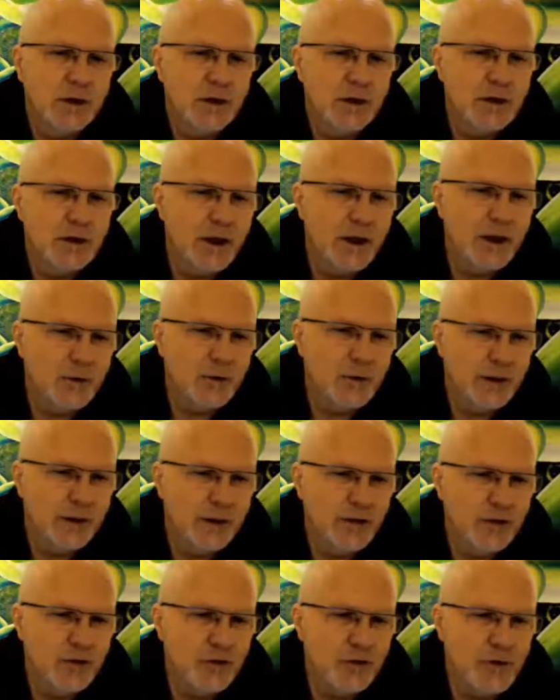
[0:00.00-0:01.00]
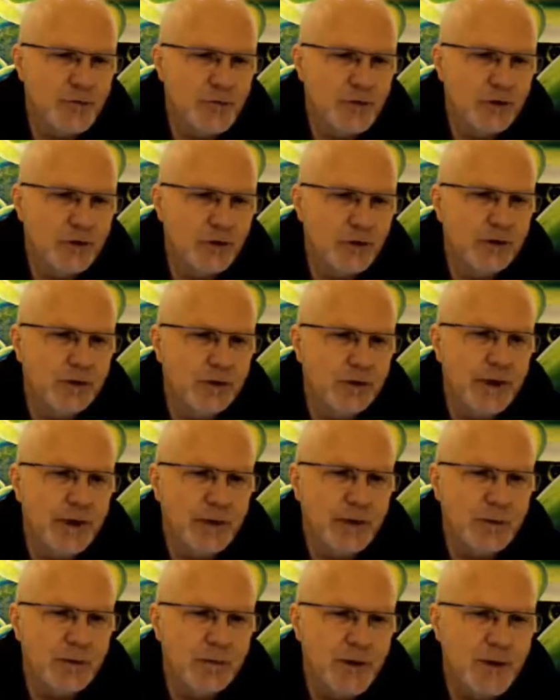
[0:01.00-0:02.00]
Client relationships are good.
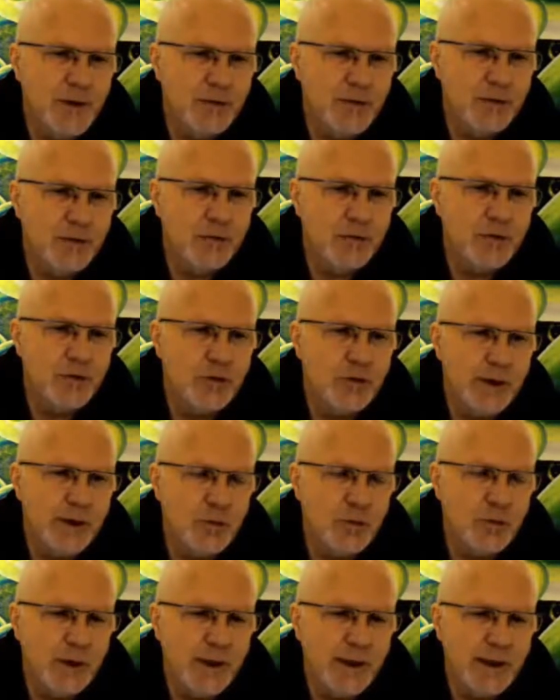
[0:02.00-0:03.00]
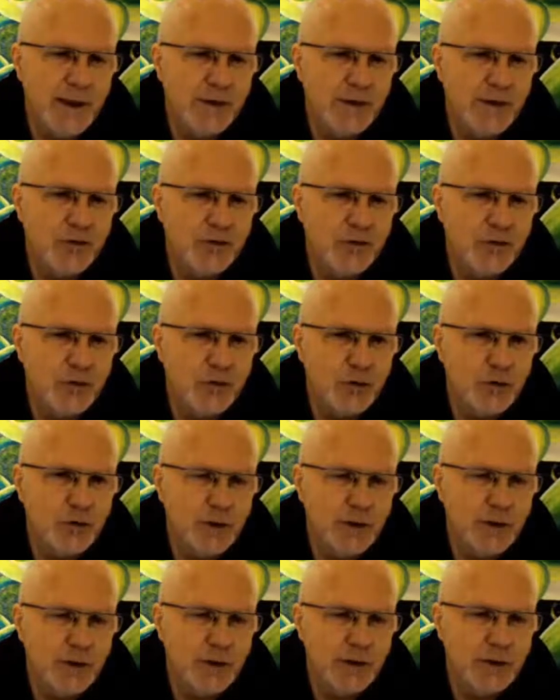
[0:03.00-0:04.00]
NLP is a great way to
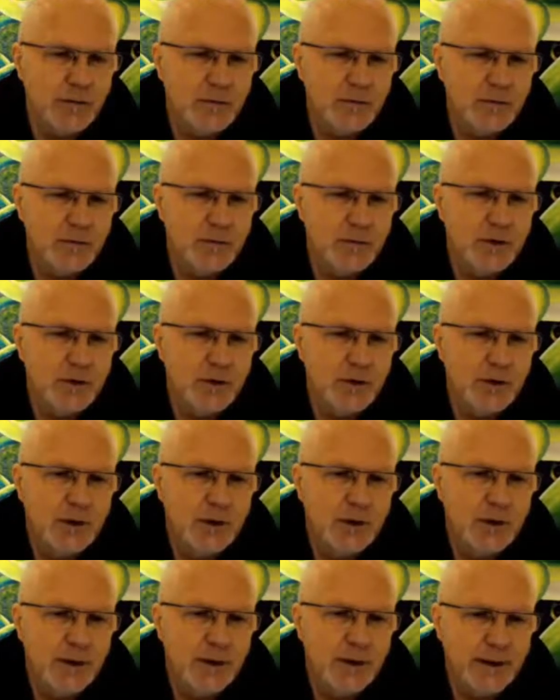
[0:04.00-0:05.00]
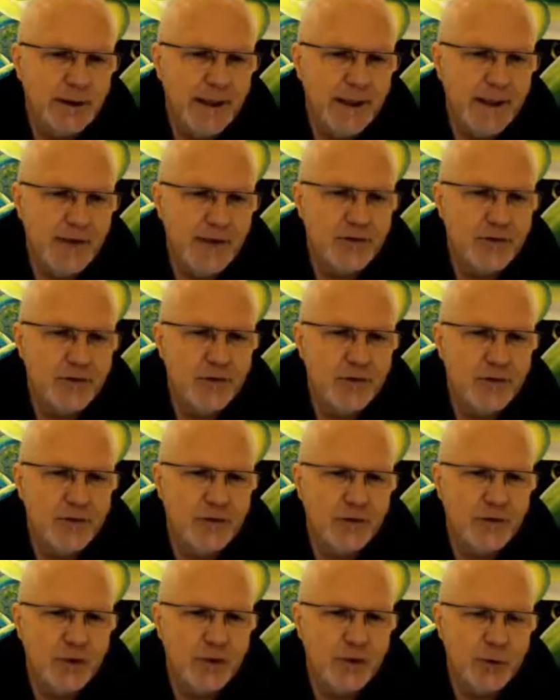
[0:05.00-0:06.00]

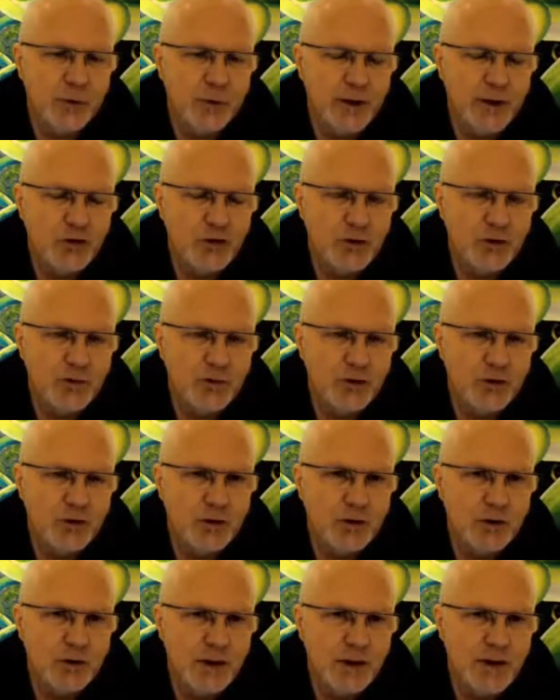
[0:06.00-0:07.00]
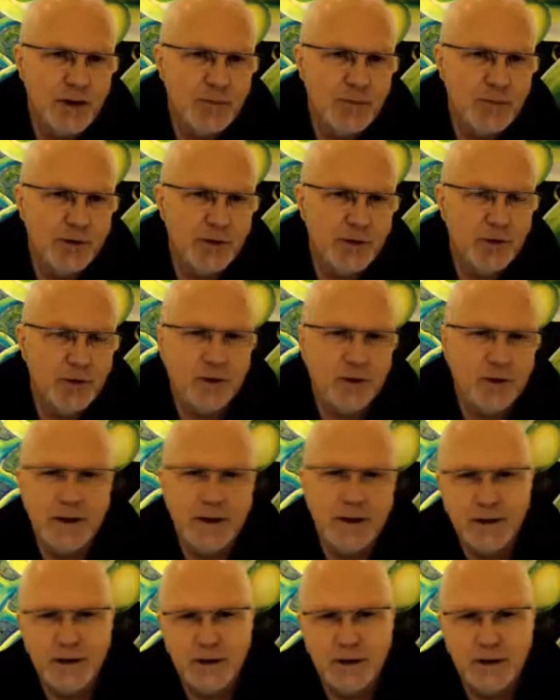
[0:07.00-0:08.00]
enhance your relationship to your clients because you
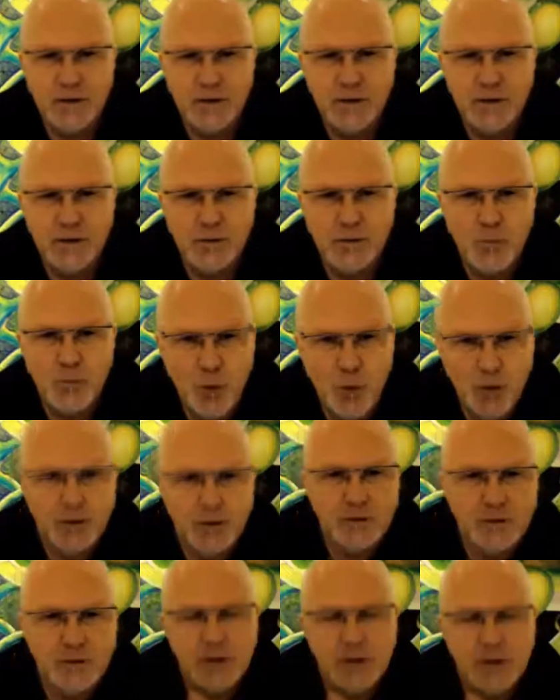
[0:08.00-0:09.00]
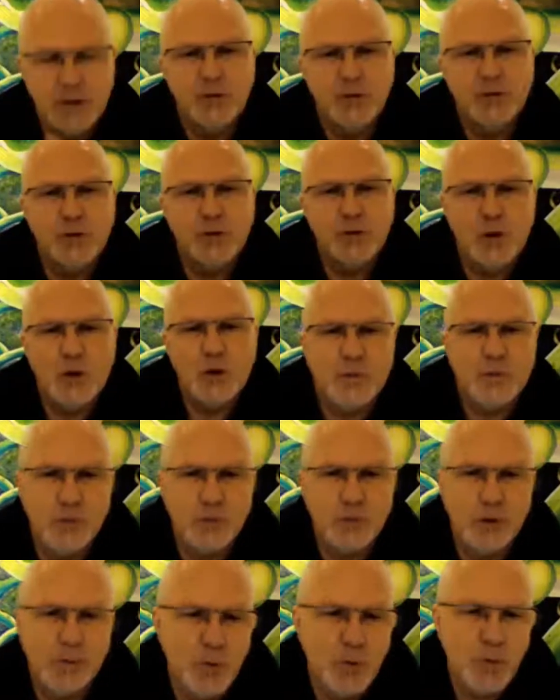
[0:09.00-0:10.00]
get a more deeper form of
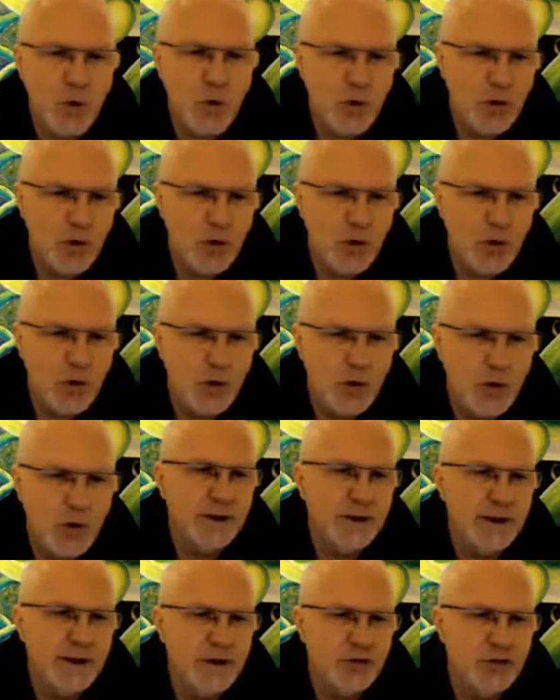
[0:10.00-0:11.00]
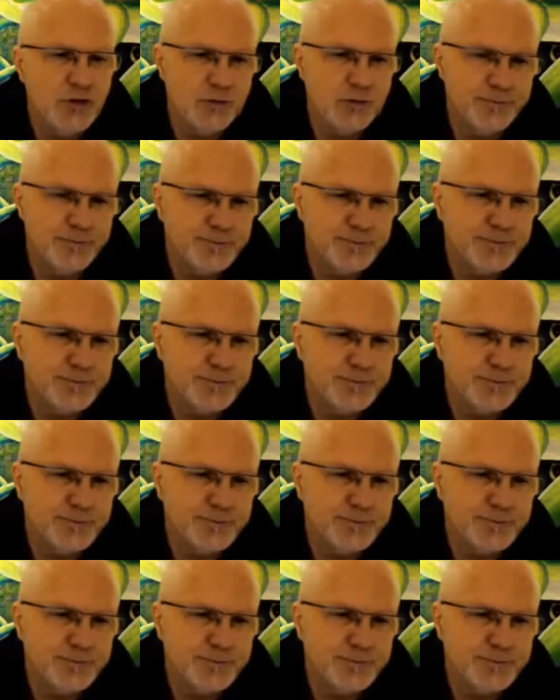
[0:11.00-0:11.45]
rapport or communication.